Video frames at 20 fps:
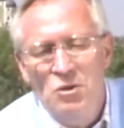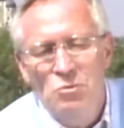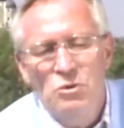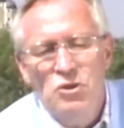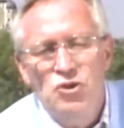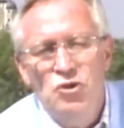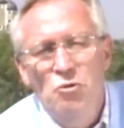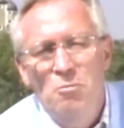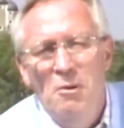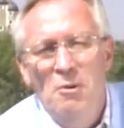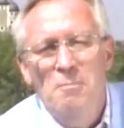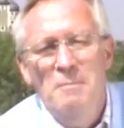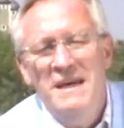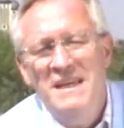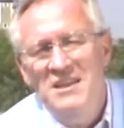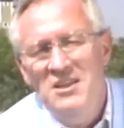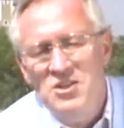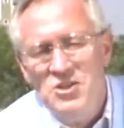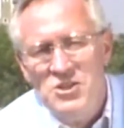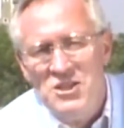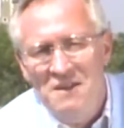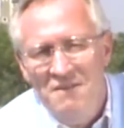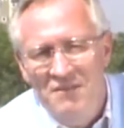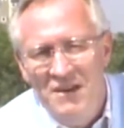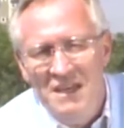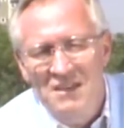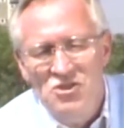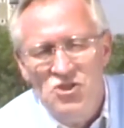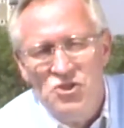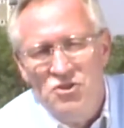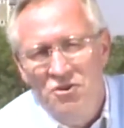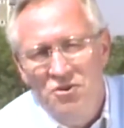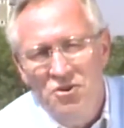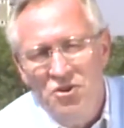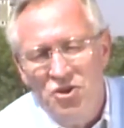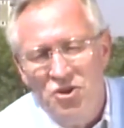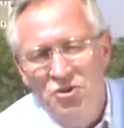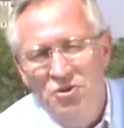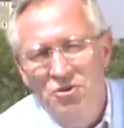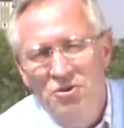There were two momentous events
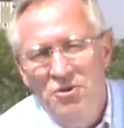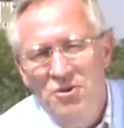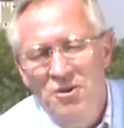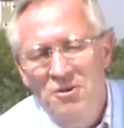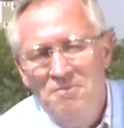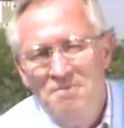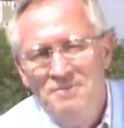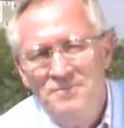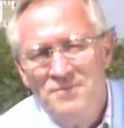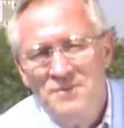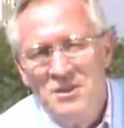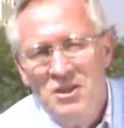that occurred.